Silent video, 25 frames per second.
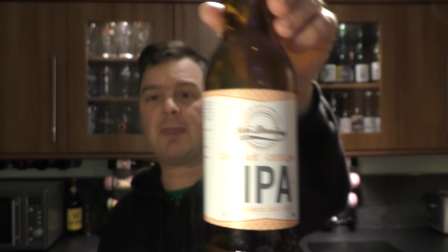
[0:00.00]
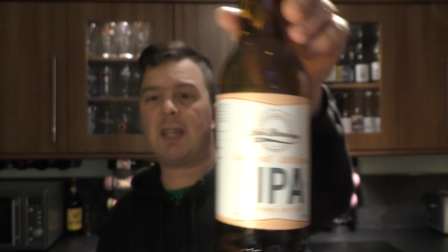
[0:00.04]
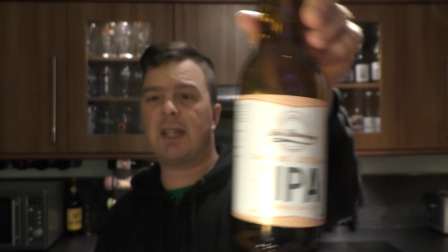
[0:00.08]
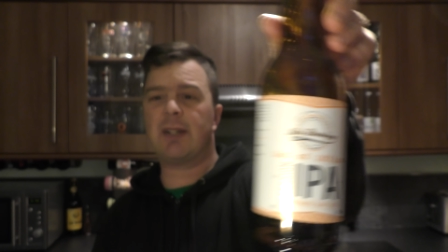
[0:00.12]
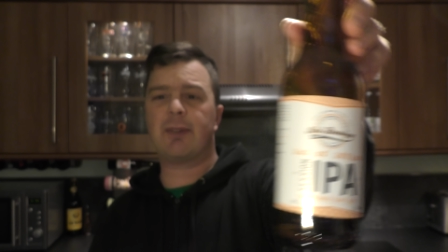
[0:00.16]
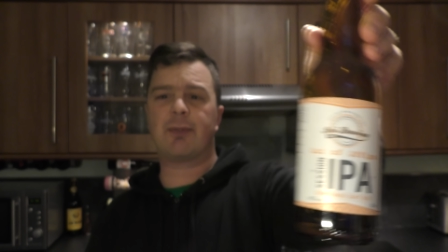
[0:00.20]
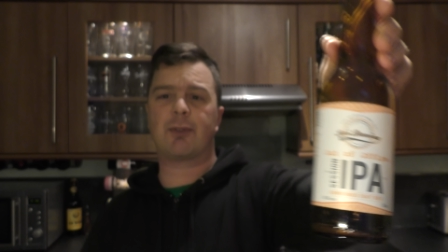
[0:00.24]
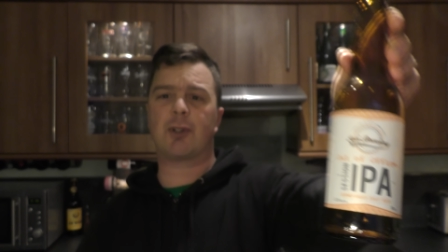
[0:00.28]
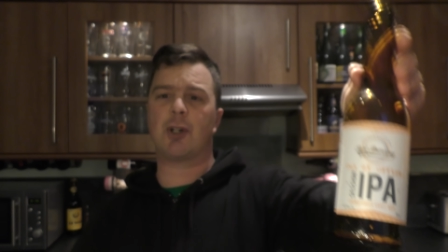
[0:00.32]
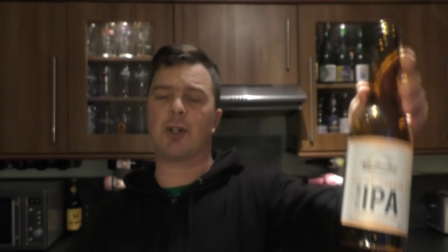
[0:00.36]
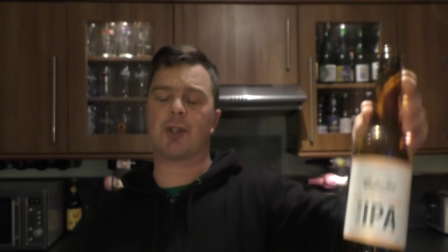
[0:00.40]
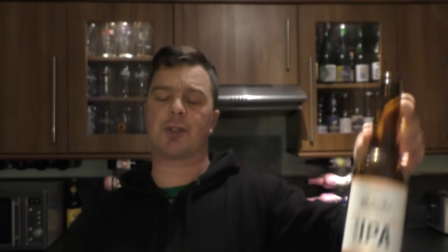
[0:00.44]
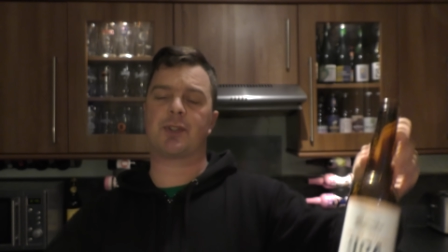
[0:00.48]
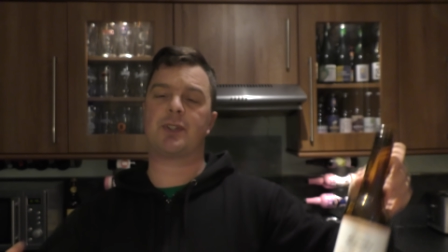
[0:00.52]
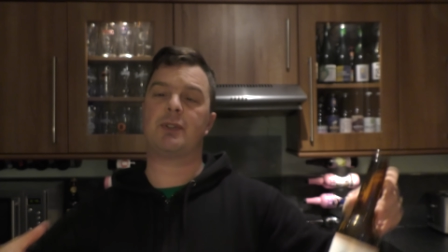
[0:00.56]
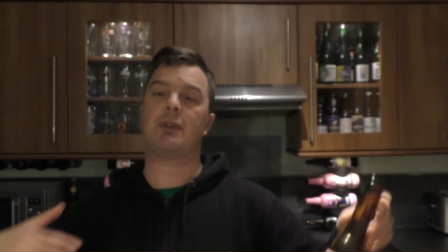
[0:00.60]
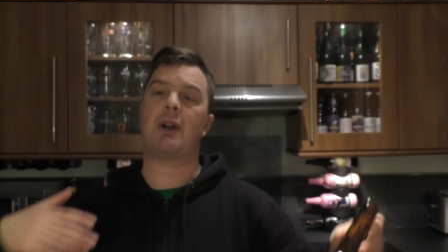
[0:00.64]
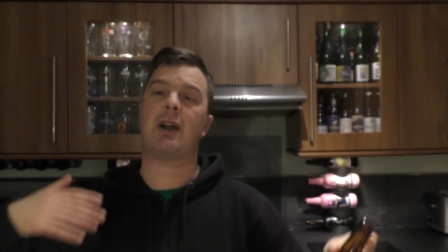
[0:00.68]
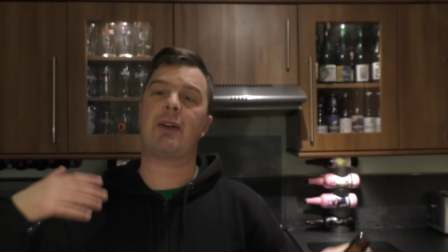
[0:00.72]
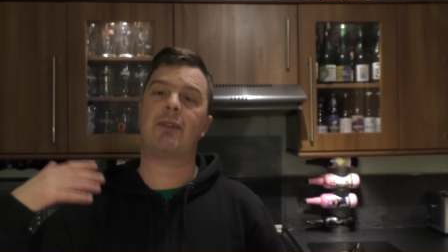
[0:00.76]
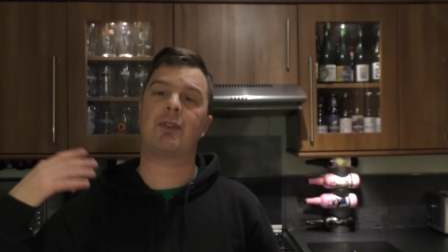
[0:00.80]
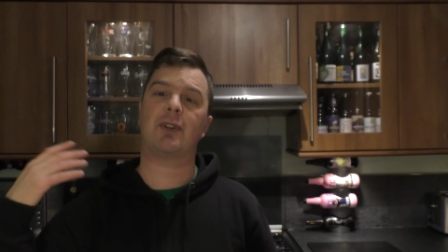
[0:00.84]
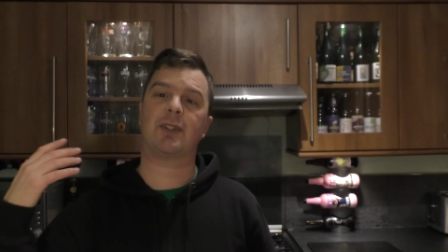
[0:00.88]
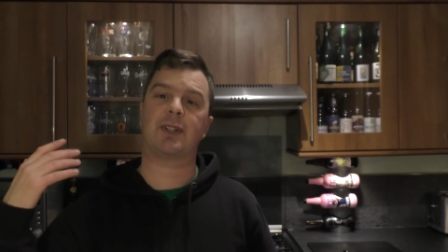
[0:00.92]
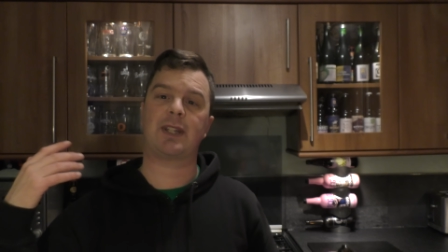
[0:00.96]
And of course you
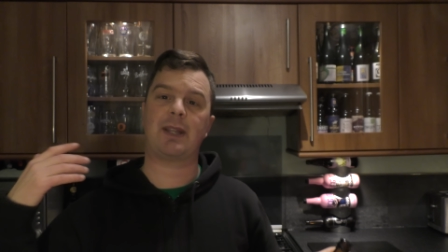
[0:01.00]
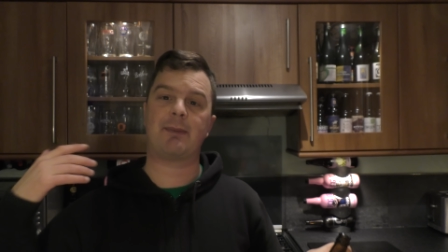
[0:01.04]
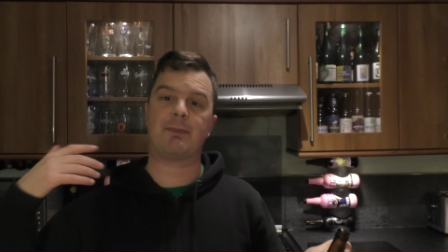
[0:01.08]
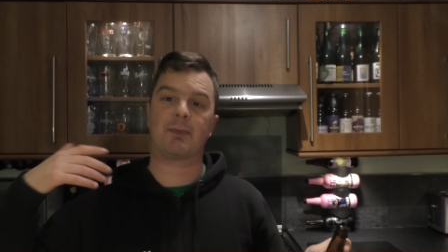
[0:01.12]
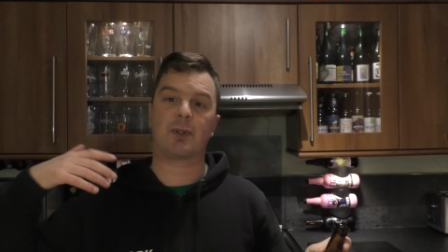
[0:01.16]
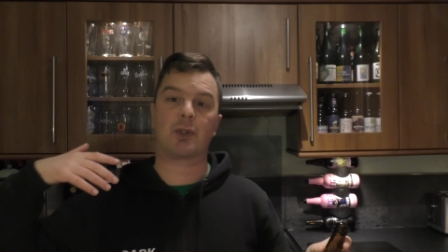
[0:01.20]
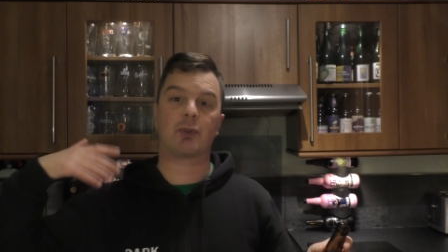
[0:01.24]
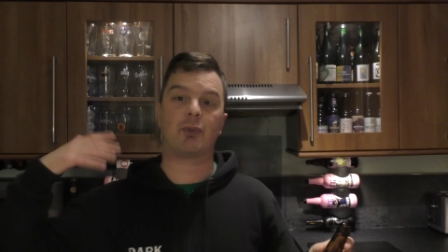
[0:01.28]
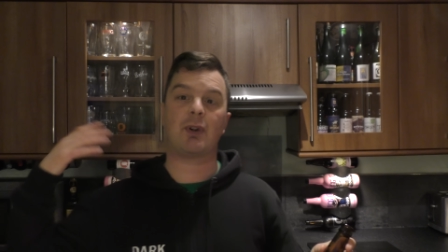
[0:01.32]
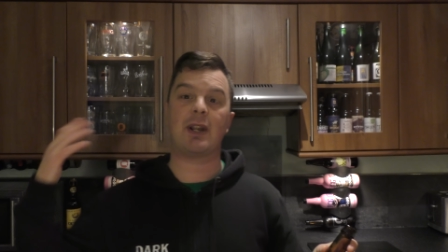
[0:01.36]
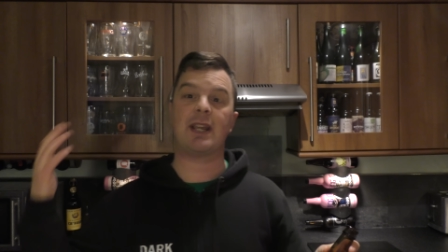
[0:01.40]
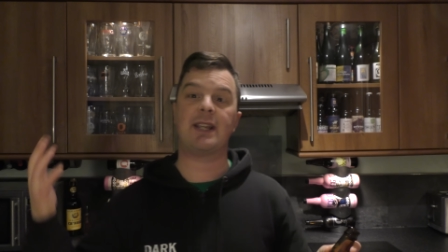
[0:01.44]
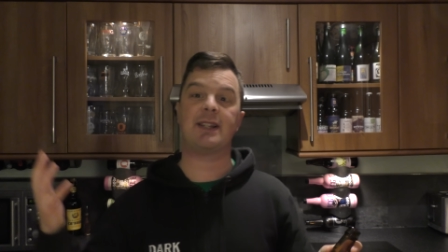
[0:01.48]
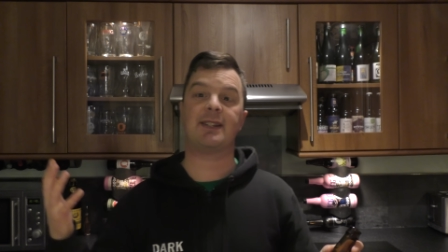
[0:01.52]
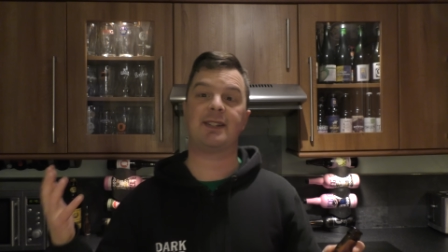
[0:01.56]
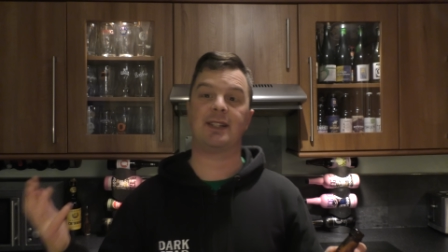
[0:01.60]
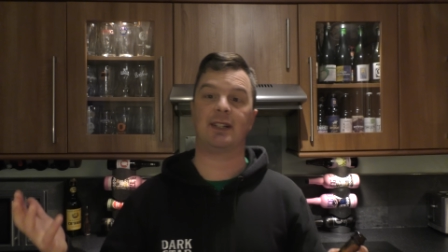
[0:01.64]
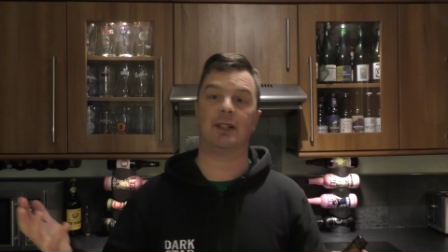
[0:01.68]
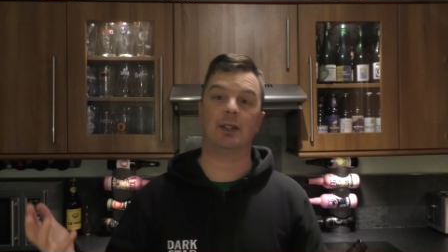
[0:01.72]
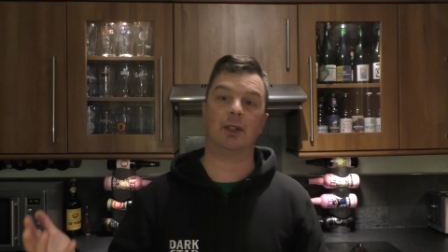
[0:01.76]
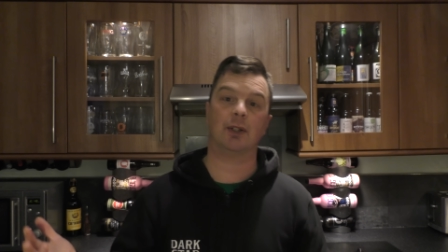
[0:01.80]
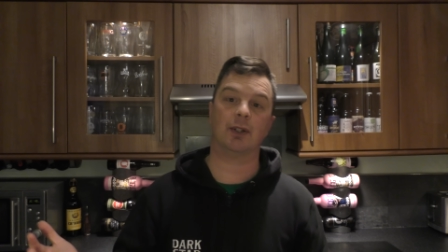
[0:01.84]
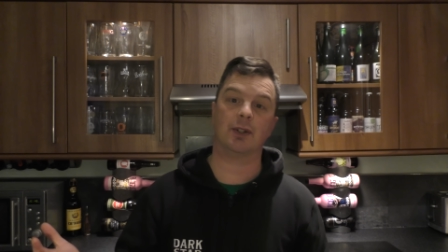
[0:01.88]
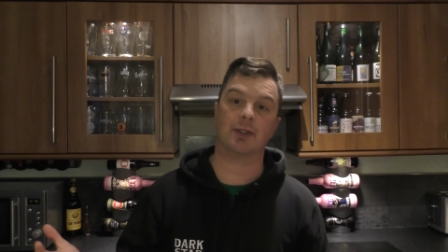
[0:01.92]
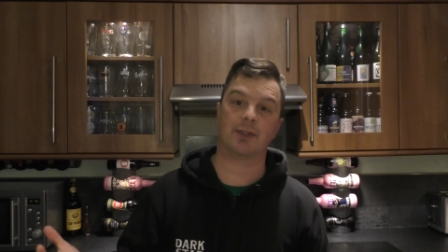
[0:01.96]
have got them crazy
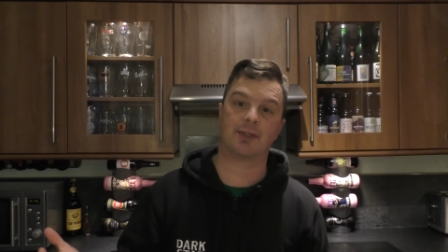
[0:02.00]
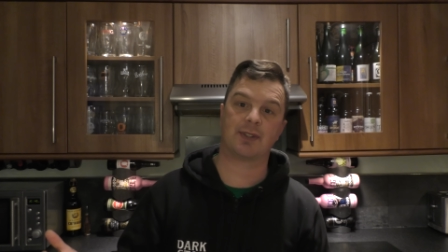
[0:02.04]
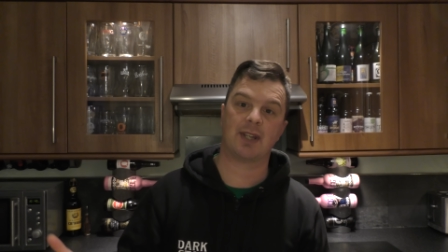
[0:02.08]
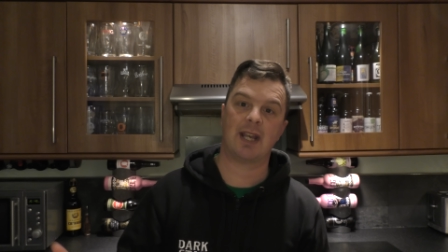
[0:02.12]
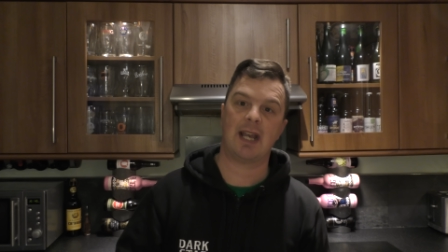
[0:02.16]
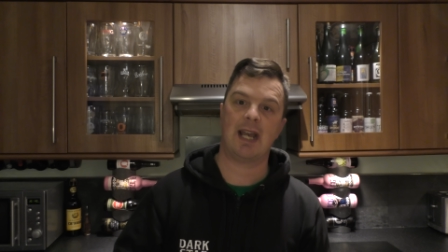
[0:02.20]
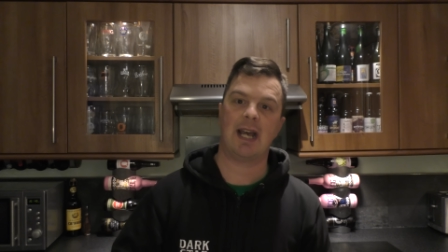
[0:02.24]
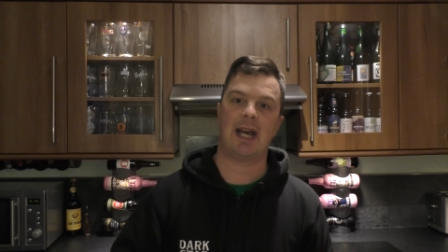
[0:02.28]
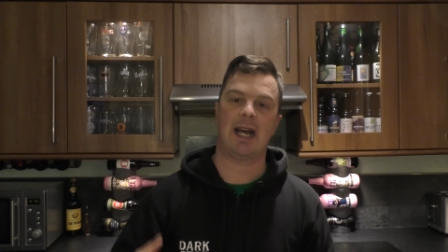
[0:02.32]
laws